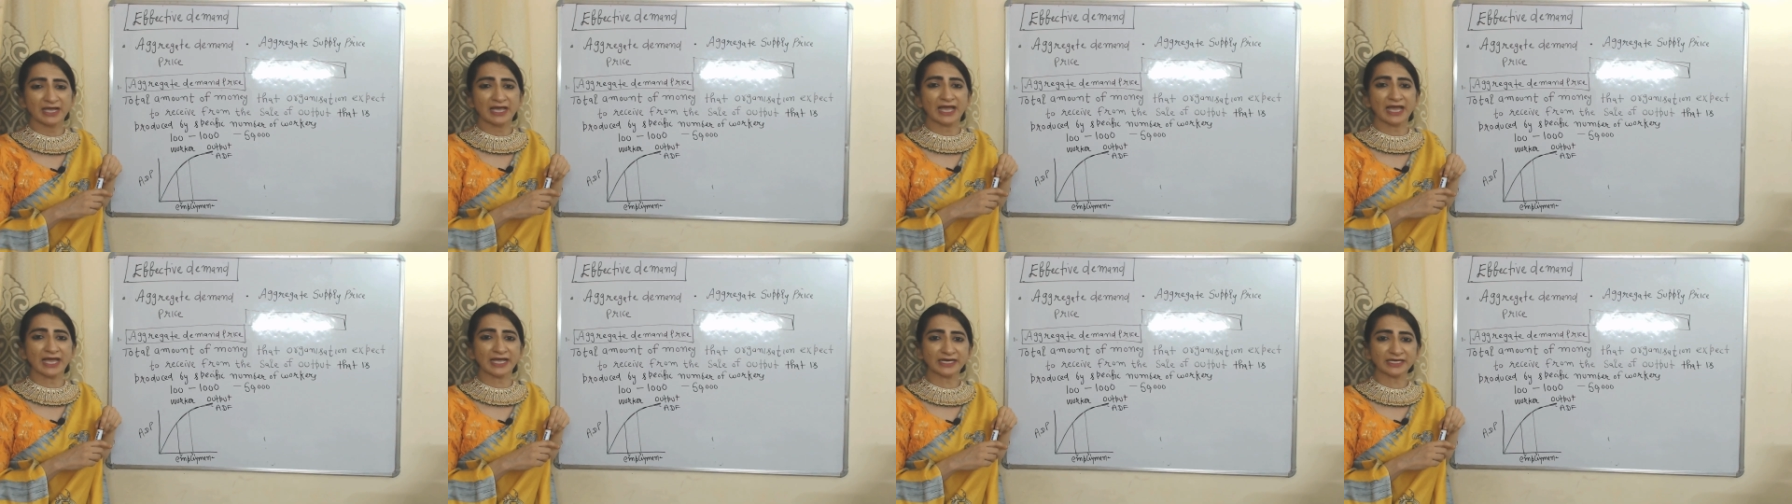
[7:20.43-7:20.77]

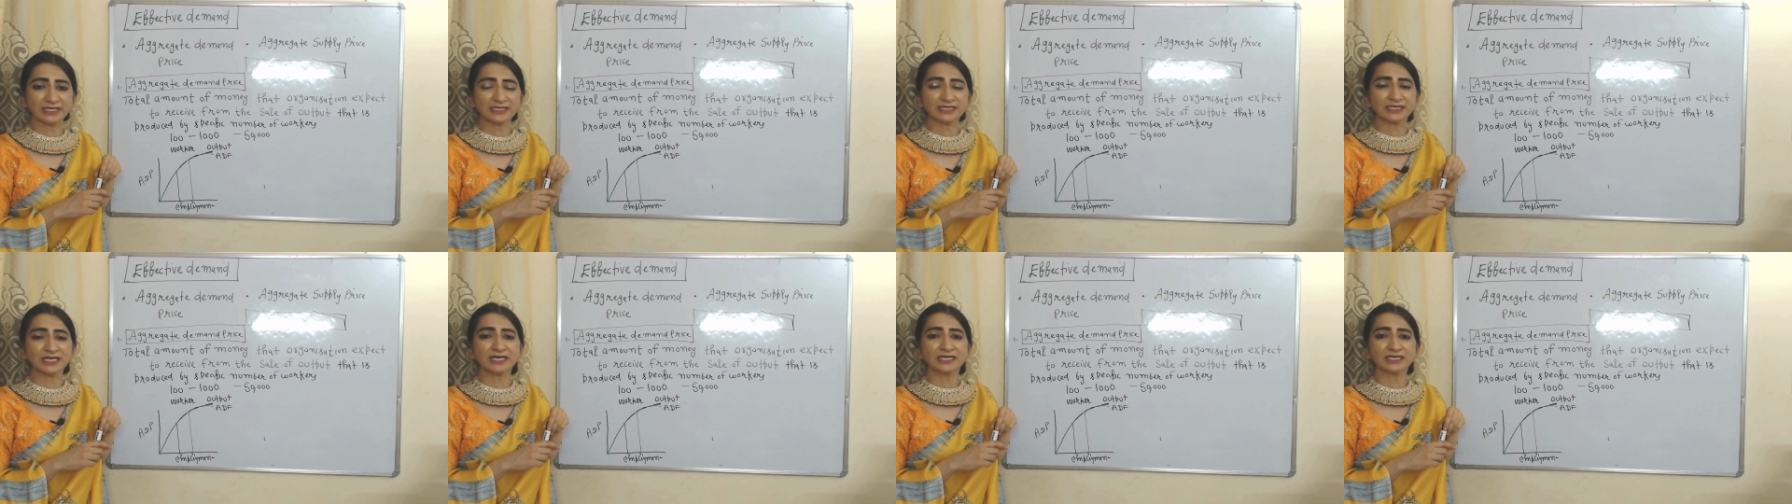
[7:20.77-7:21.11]

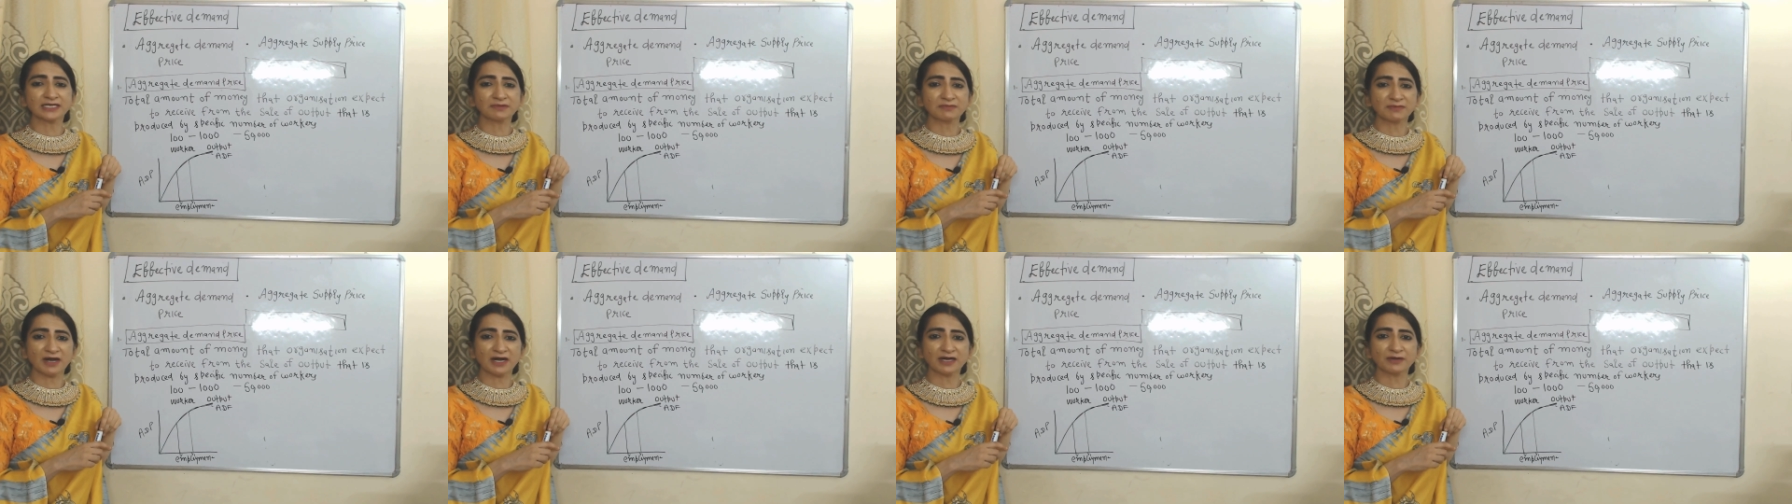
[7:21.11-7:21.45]
Aggregate
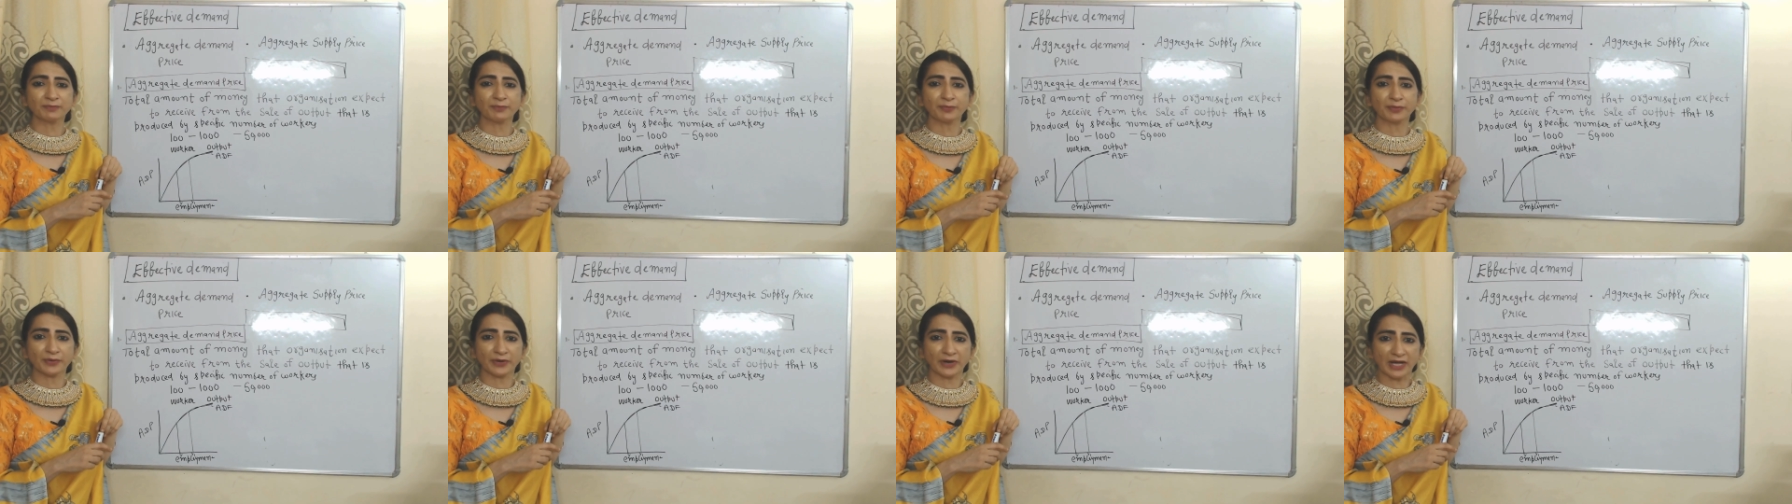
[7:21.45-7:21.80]

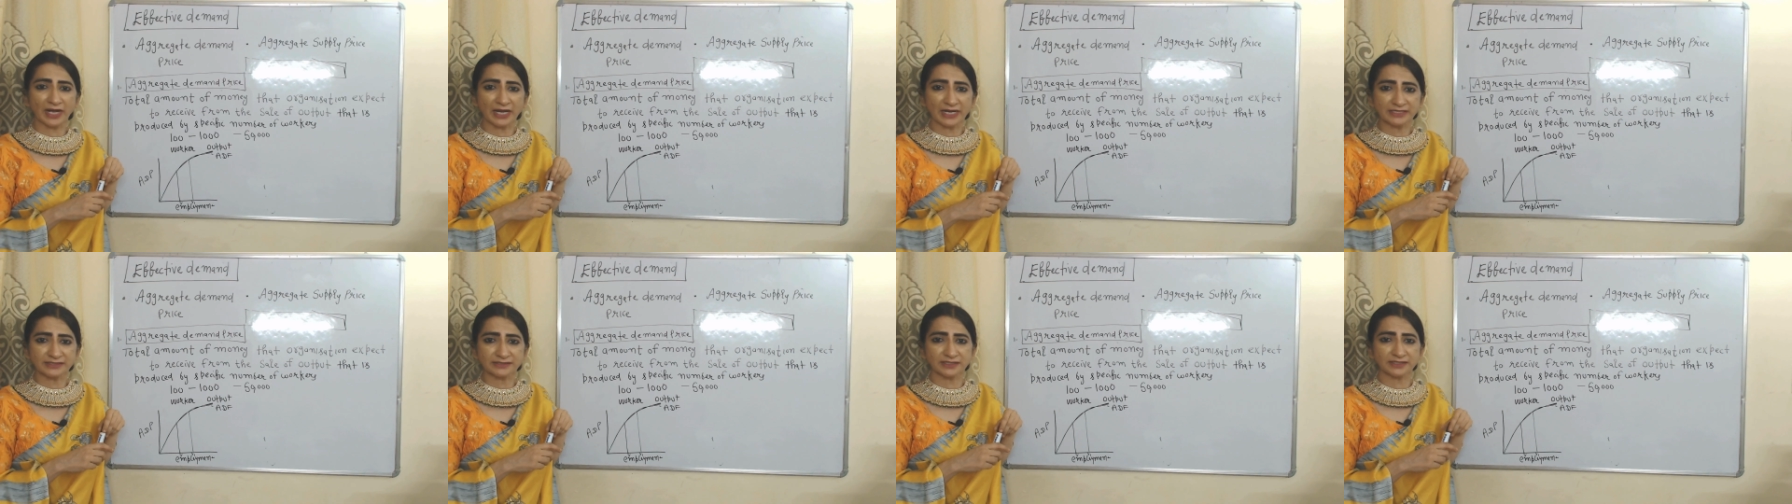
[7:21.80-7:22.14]
demand
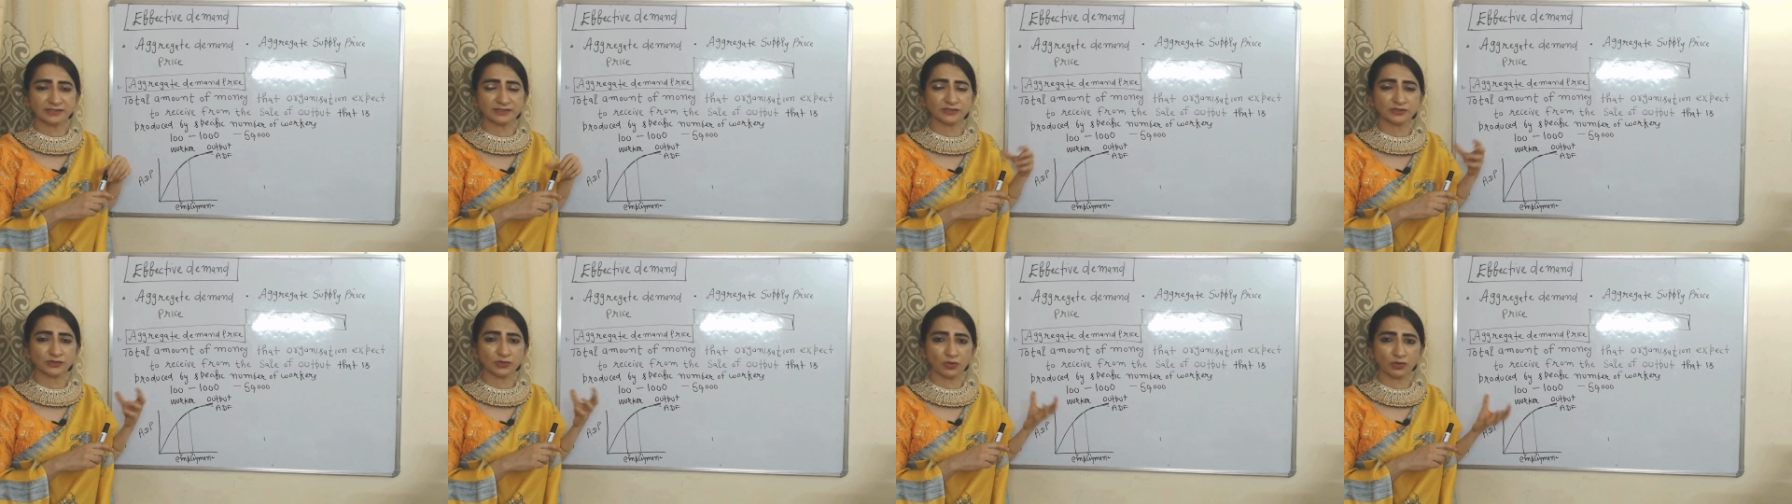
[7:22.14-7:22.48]
price
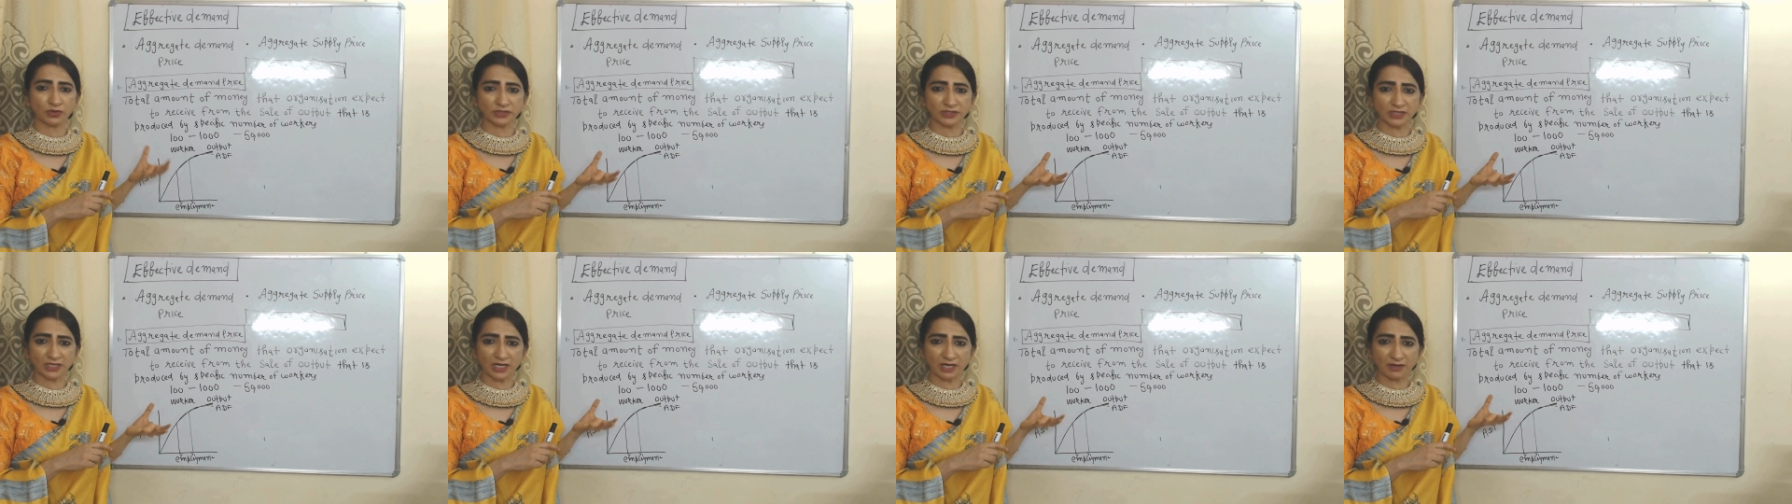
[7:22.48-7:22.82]
is
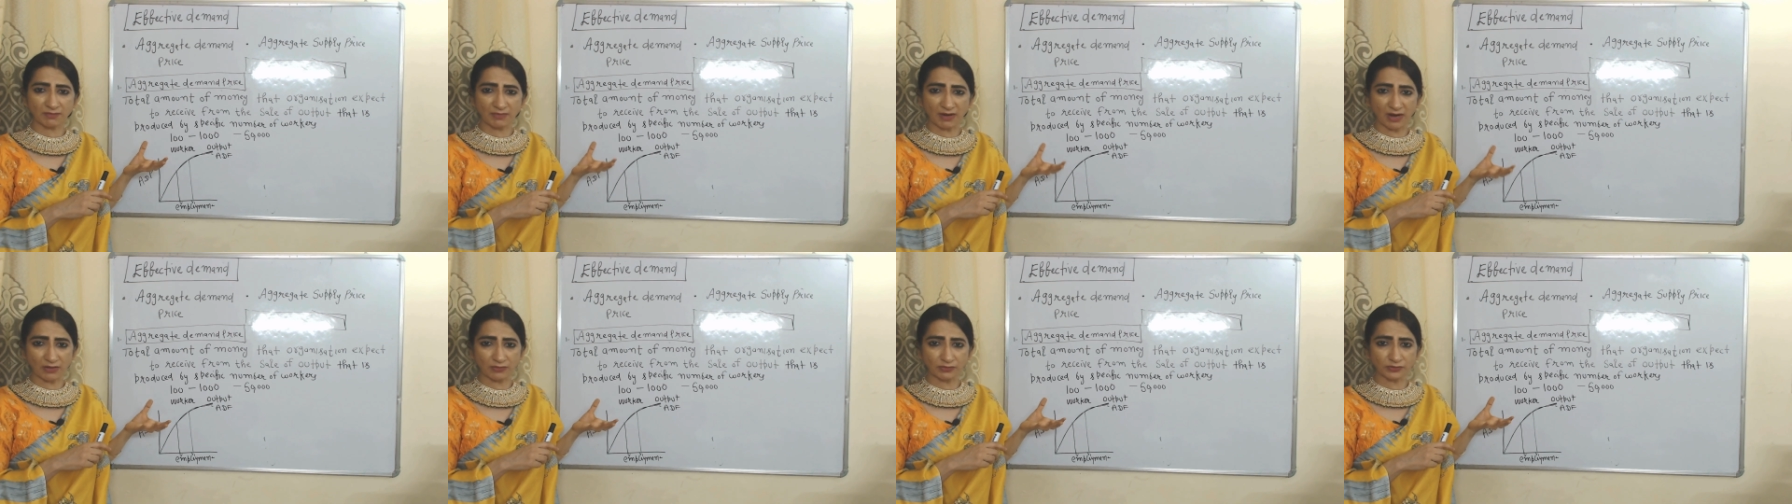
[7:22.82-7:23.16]
total
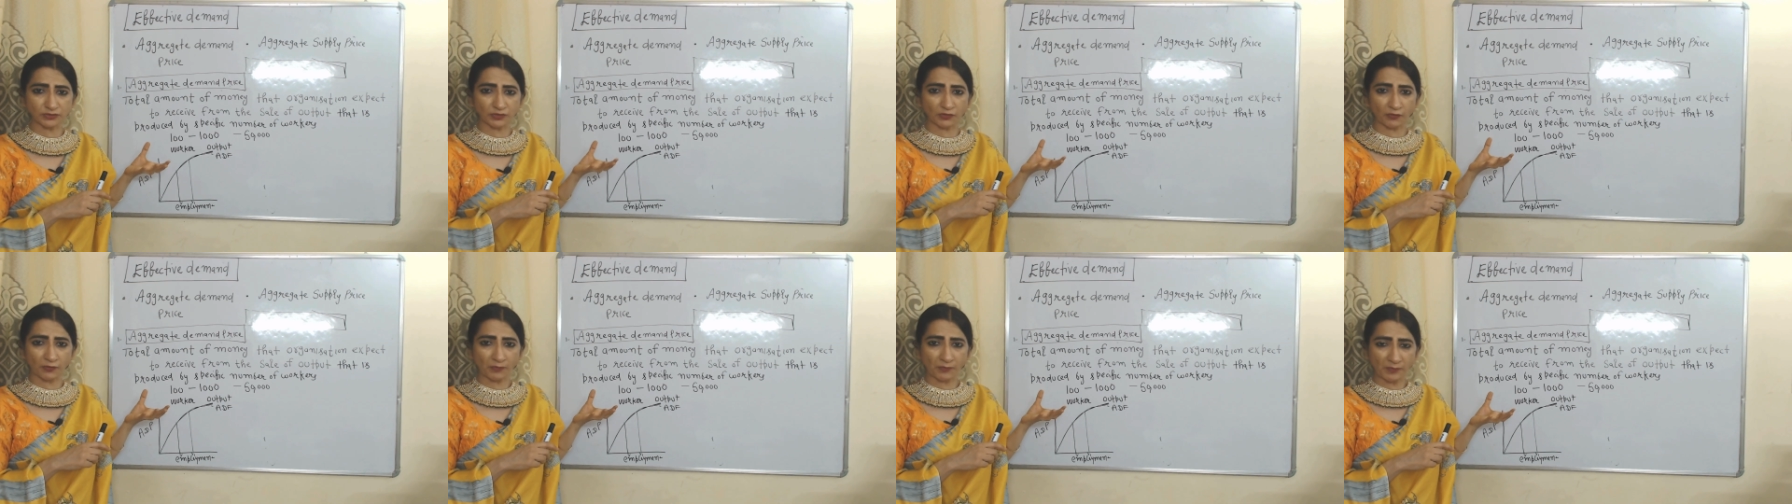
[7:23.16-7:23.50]

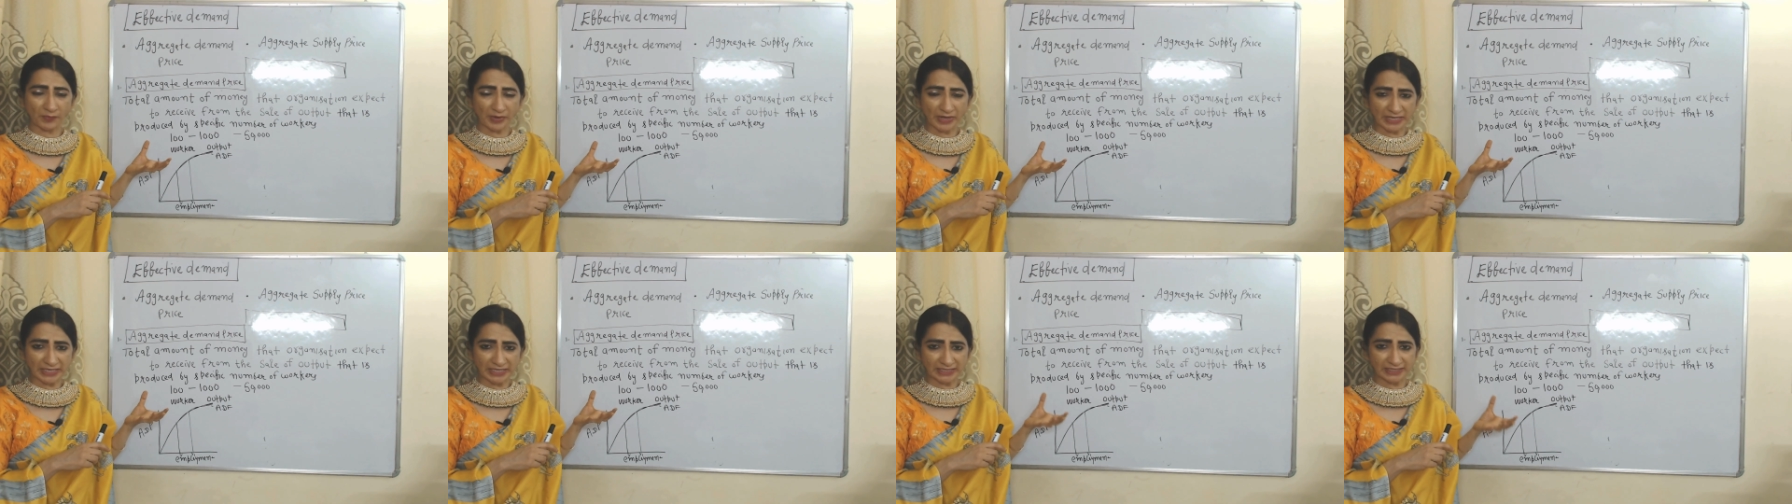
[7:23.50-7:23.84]
amount of
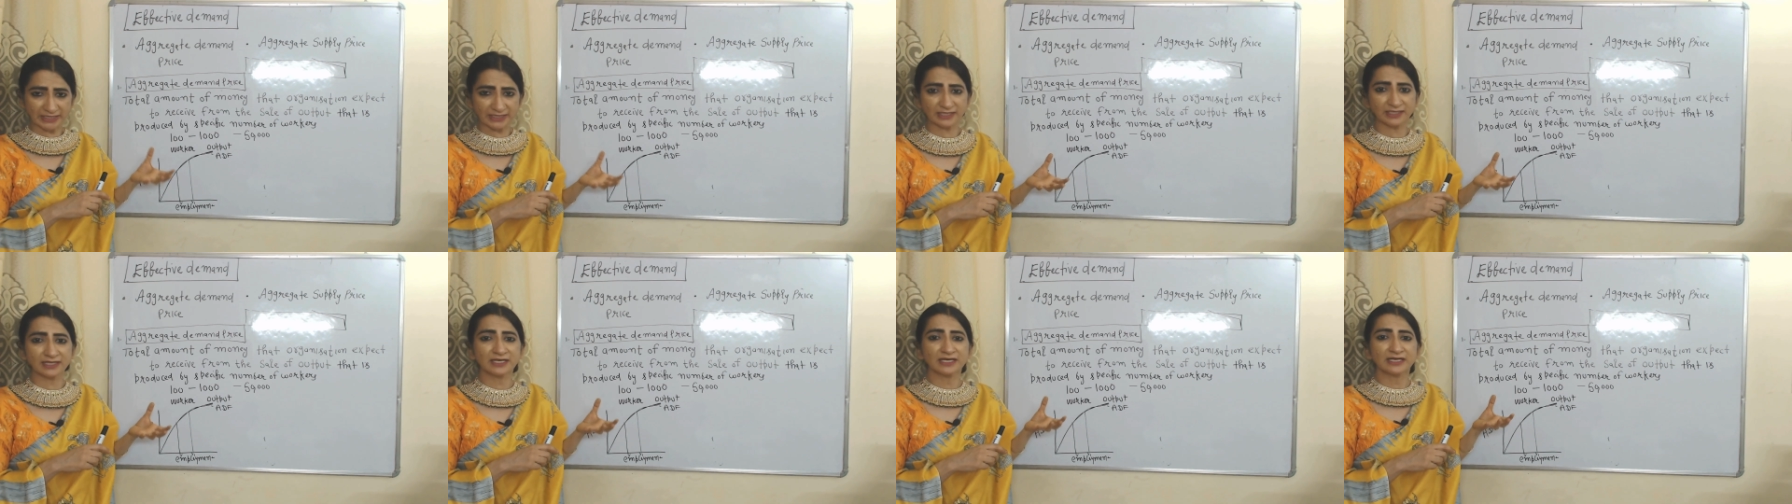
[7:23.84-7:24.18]

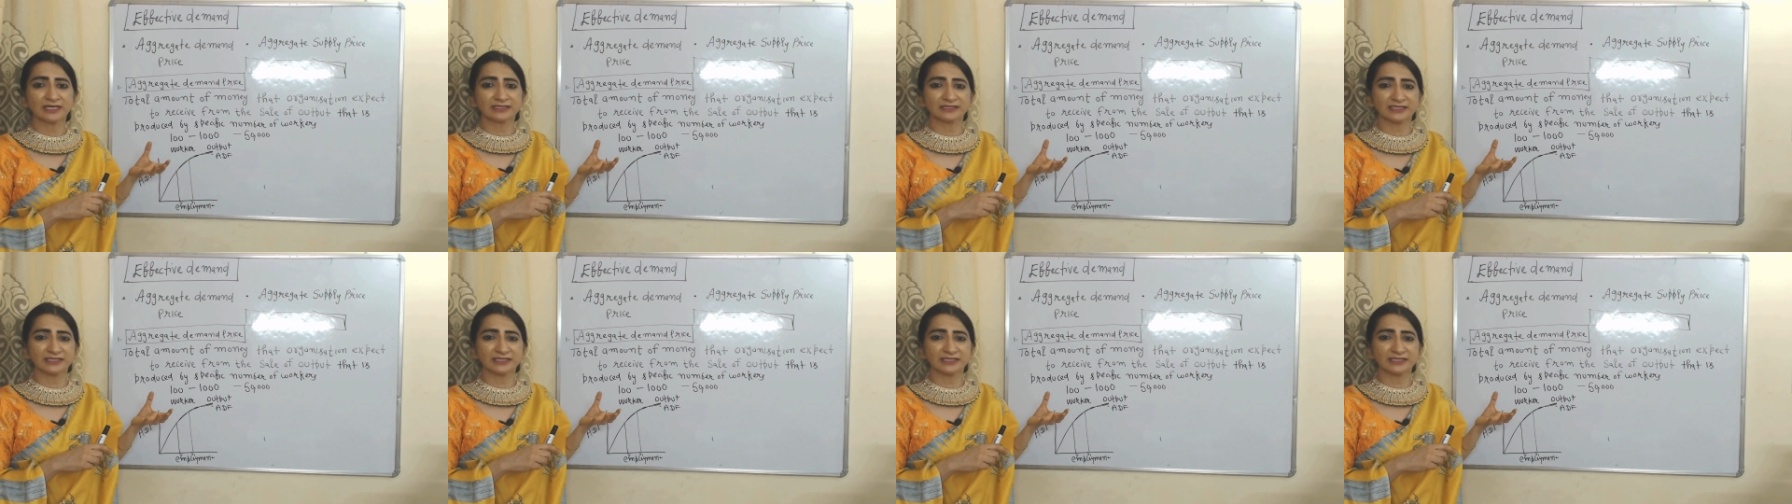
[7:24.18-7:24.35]
money